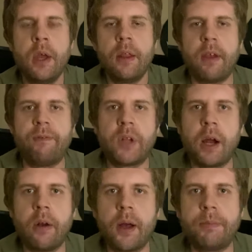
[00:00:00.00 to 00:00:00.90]
They
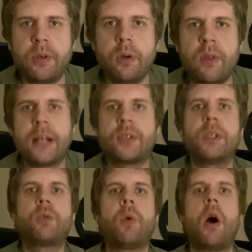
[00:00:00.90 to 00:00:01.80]
flared up too, and that's
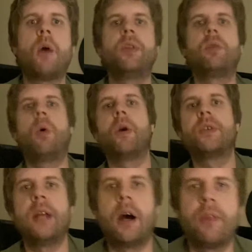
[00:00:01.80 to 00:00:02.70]
what's wrong with the whores now.